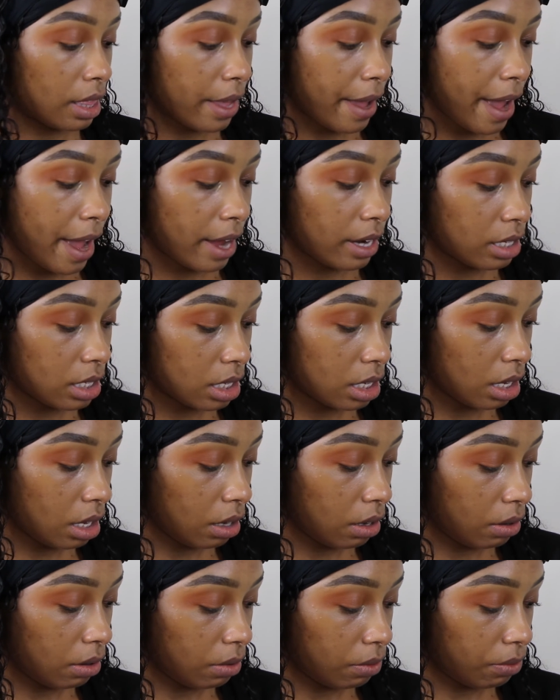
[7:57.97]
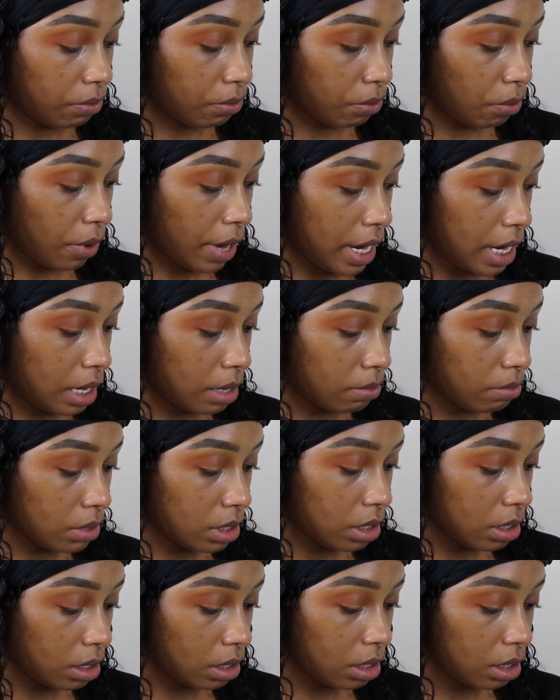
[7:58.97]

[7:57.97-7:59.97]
that framed,